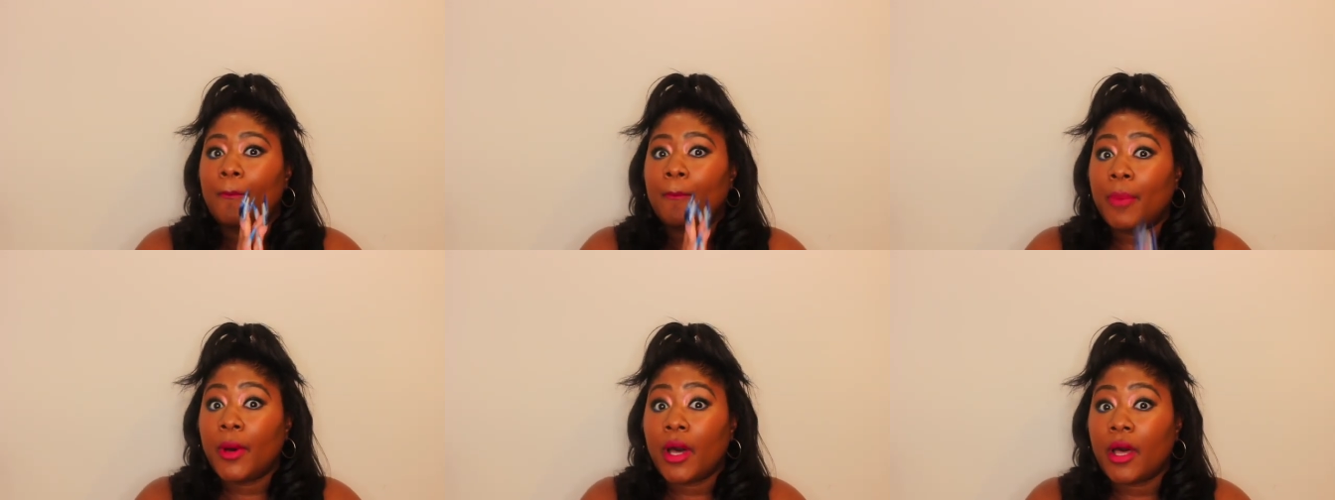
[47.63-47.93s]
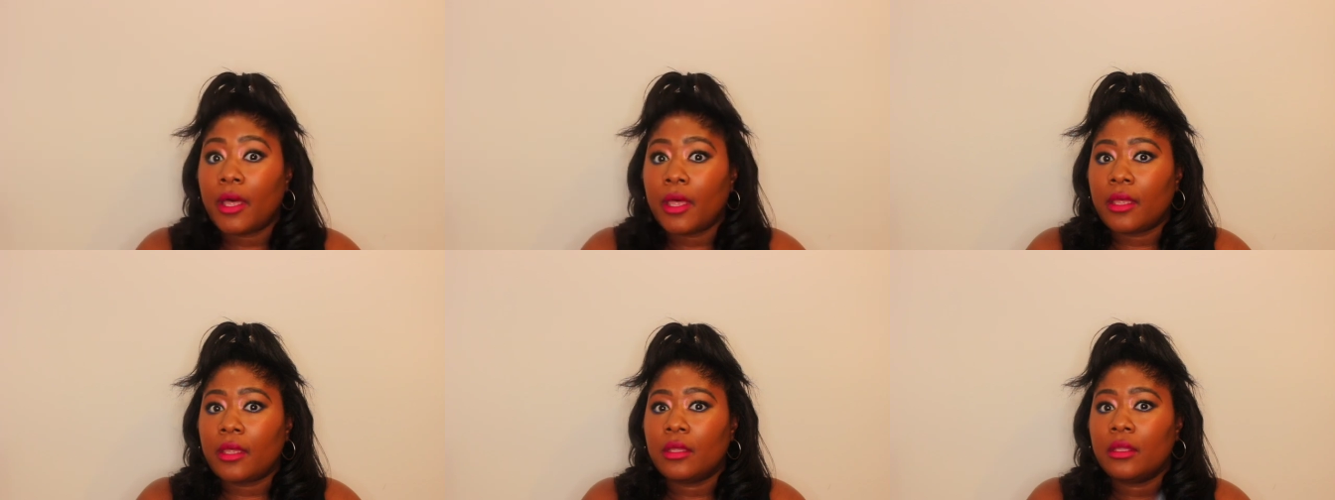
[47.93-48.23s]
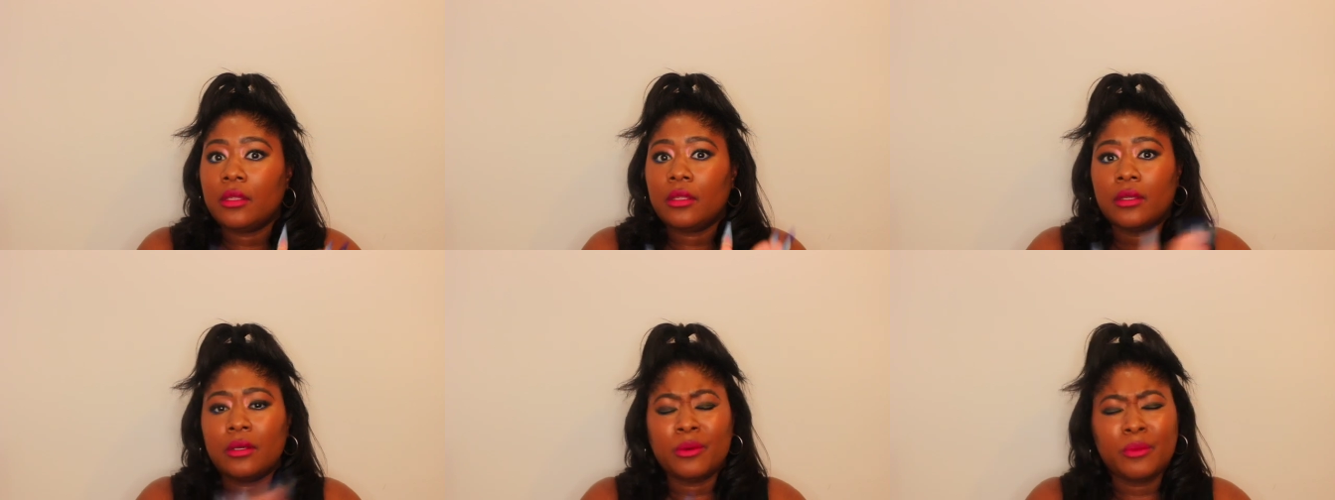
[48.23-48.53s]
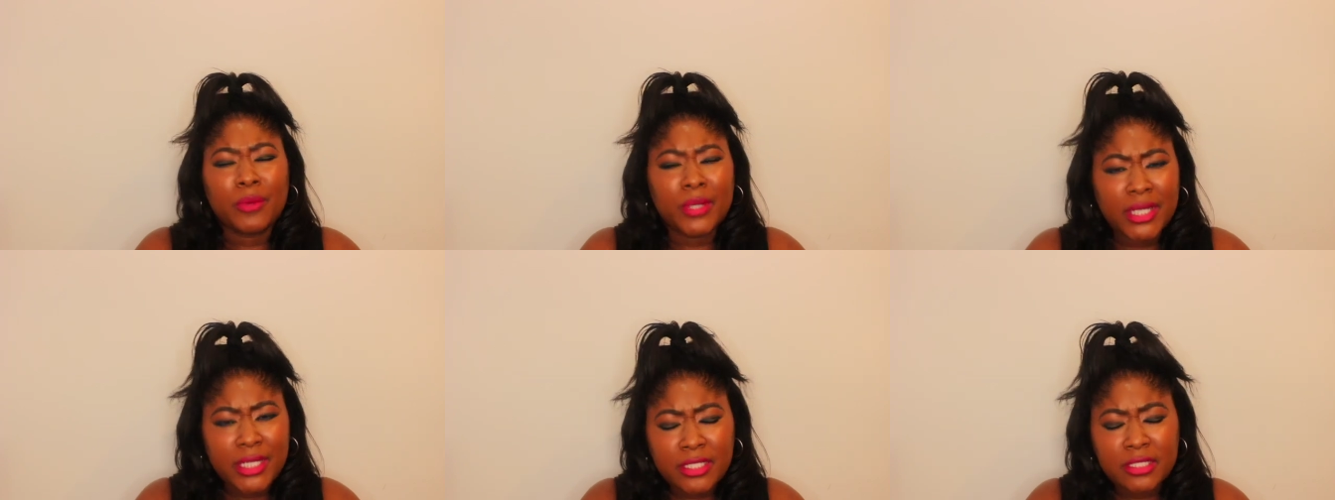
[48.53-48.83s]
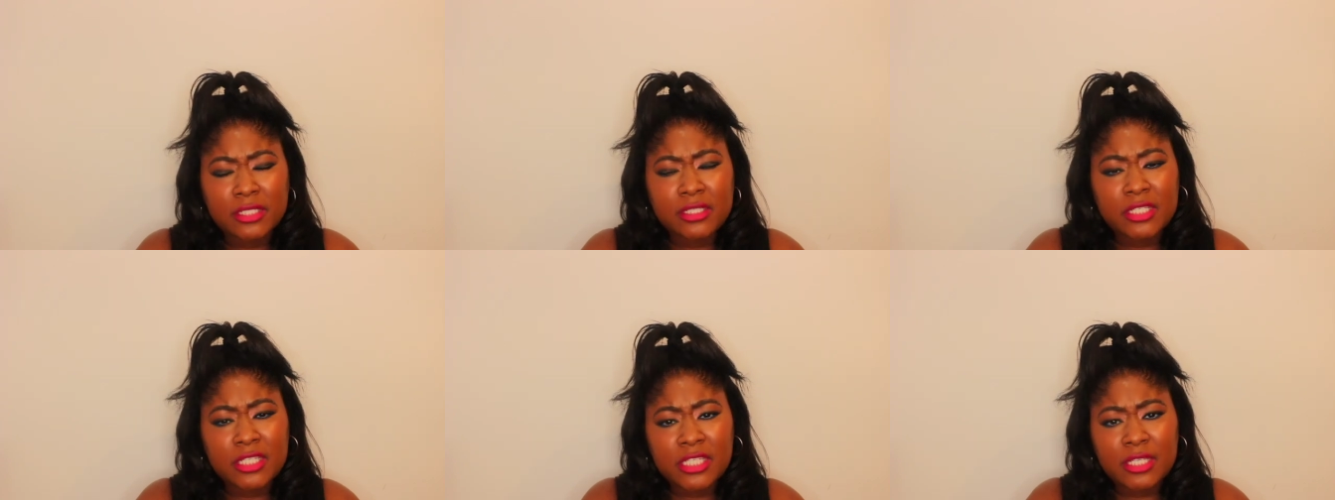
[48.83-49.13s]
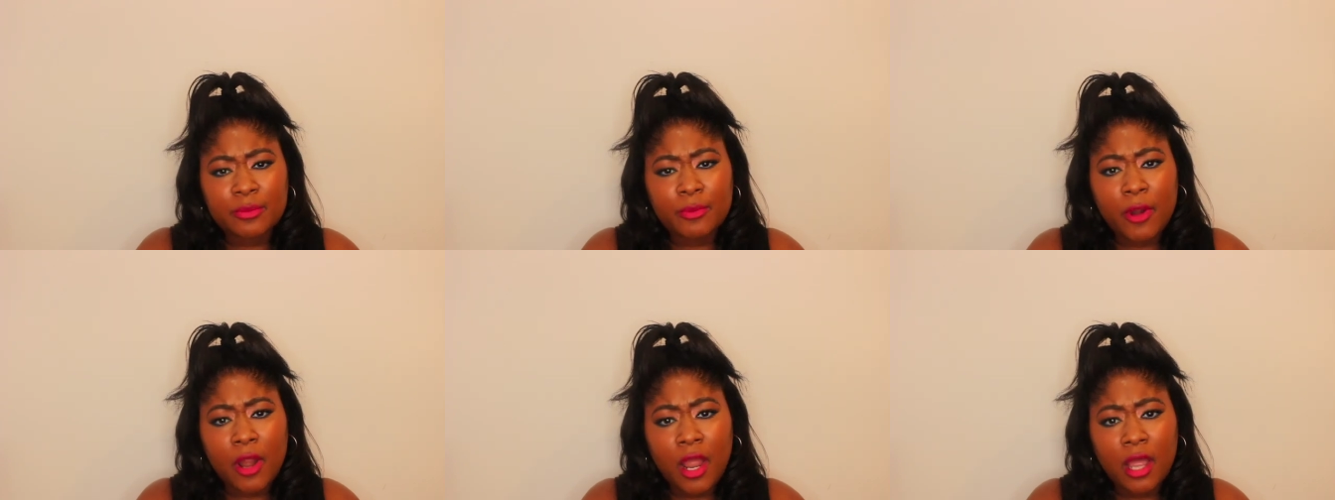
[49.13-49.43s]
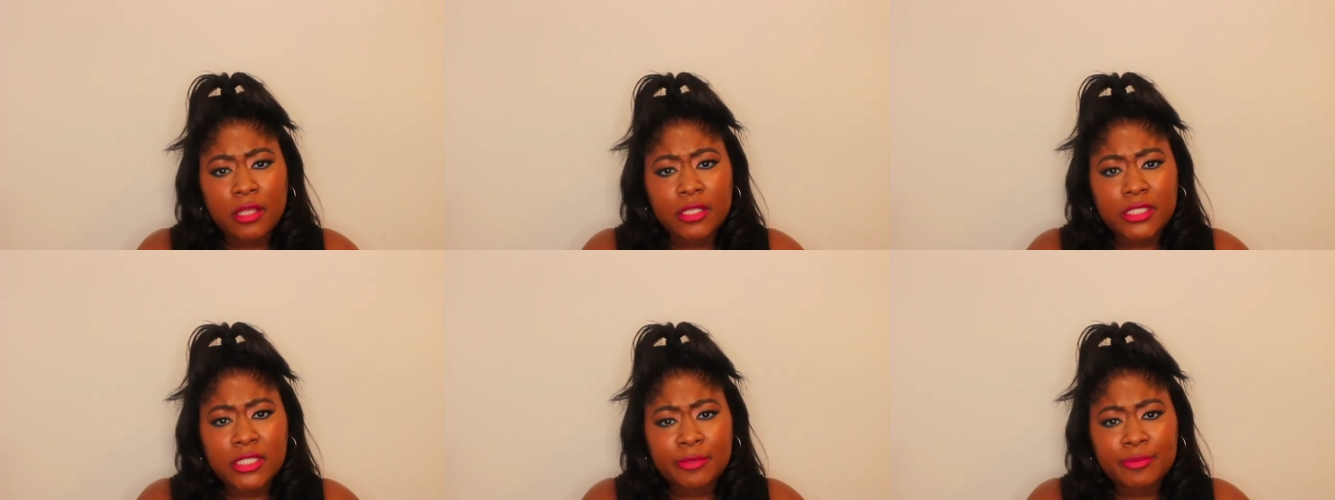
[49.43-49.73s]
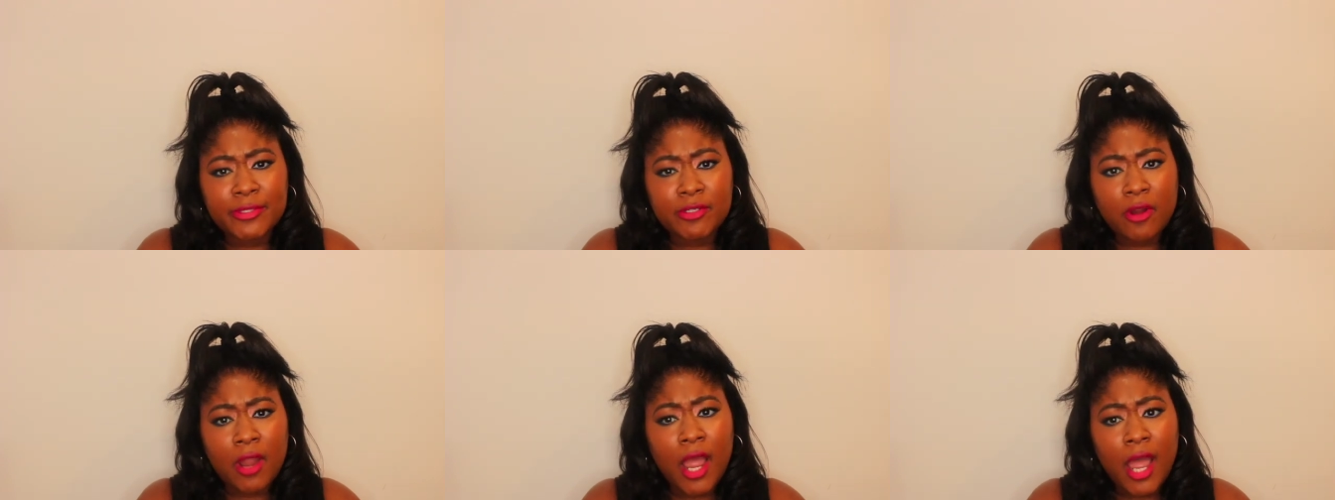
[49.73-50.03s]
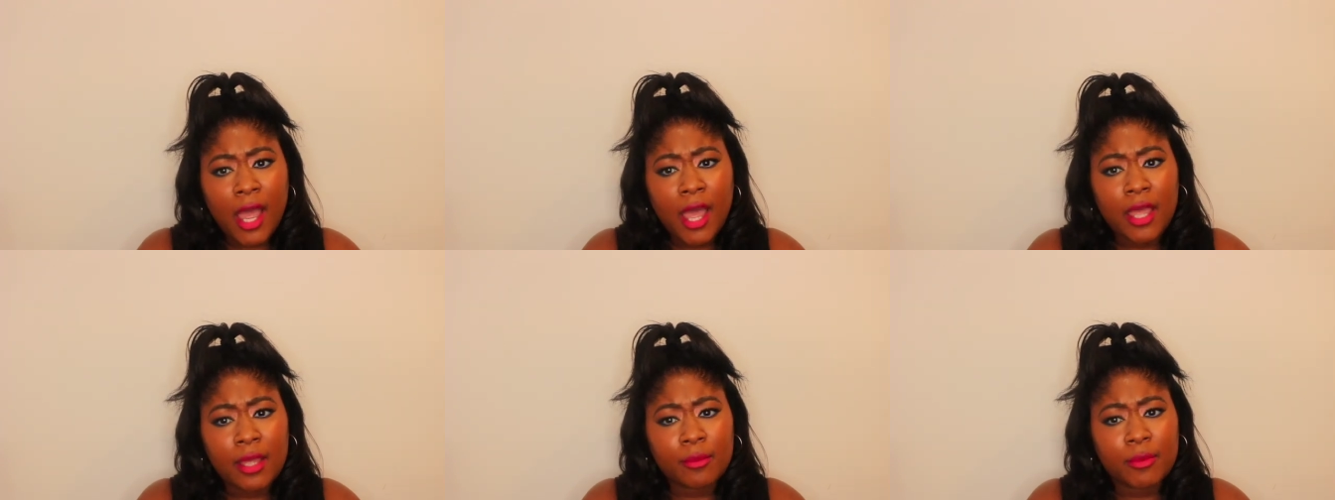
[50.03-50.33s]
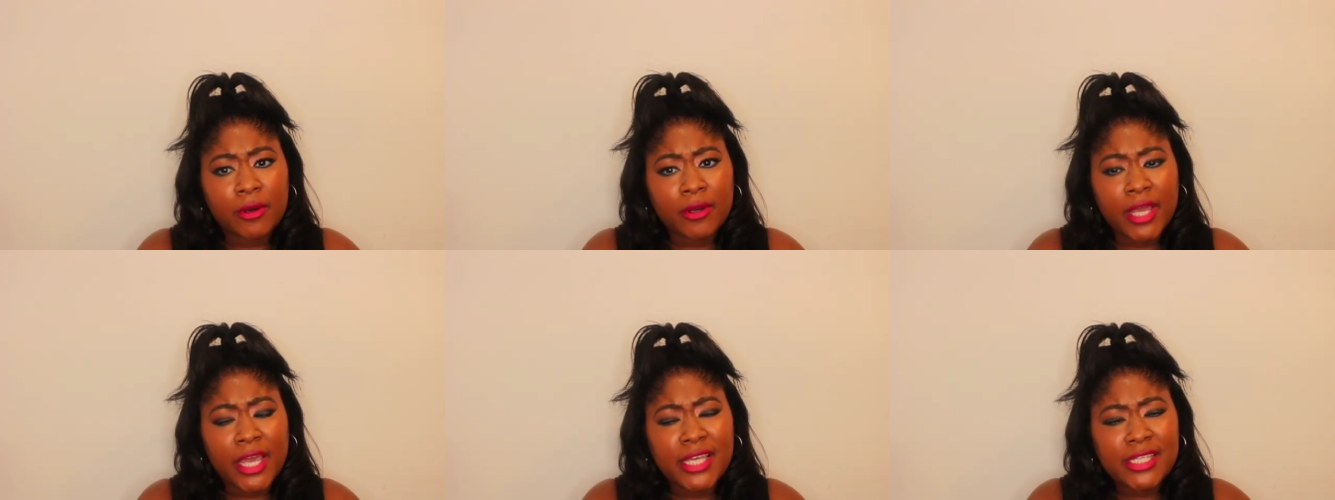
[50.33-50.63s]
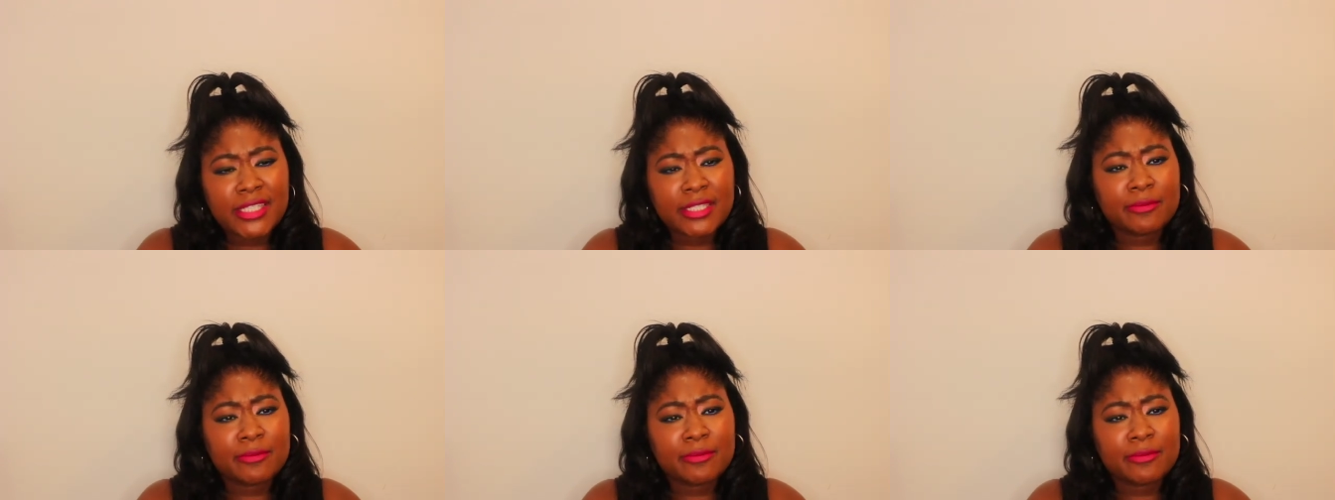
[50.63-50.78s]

but we need you to subscribe, subscribe, okay?